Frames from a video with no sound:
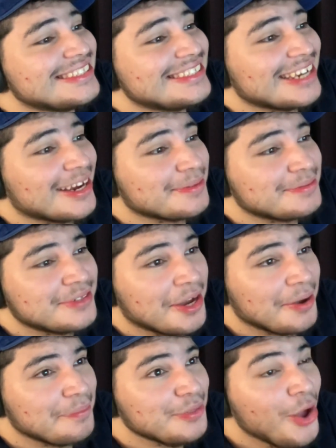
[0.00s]
Jump,
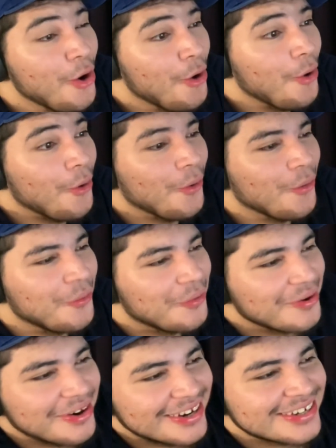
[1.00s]
jump, no!
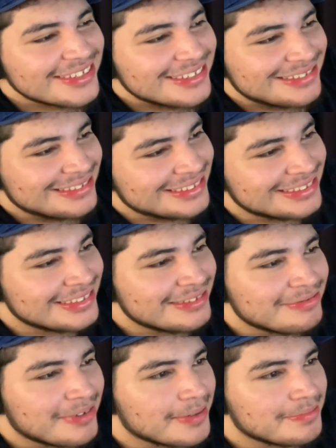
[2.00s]
Mm,
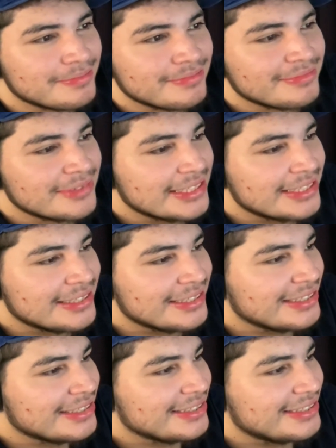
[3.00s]
well. Yeah, damn it,
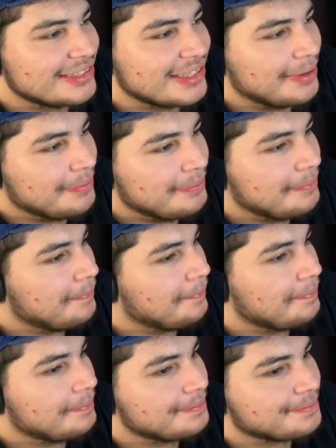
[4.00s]
isn't there a damn. faster way
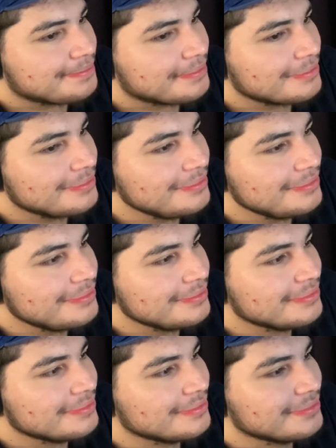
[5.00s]
to cut out this
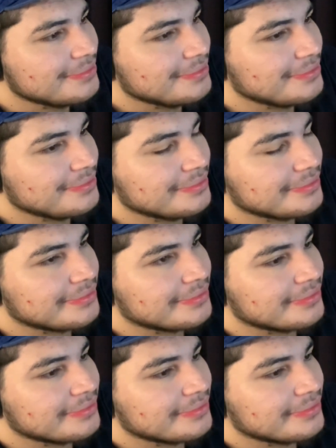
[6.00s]
circle? You got it.